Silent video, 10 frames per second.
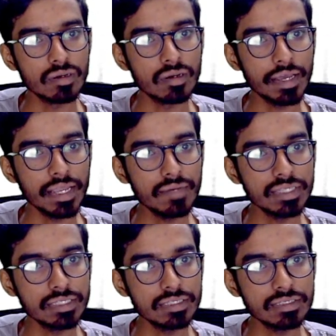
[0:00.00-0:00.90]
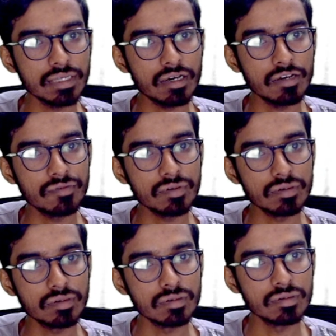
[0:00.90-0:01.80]
divergence of
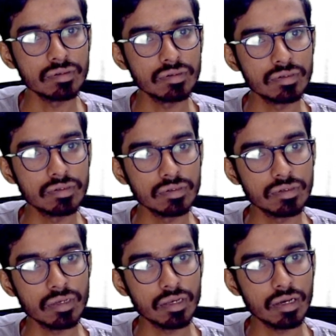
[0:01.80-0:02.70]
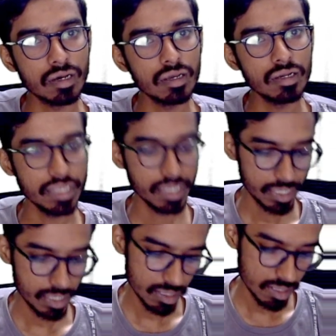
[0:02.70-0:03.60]
curl
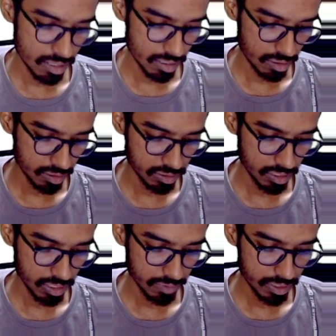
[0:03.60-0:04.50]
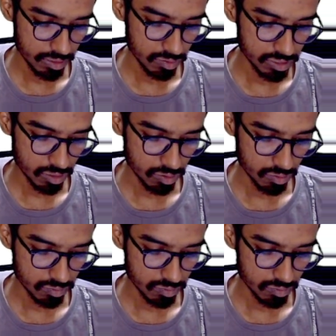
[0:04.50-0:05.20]
A is equal to 0,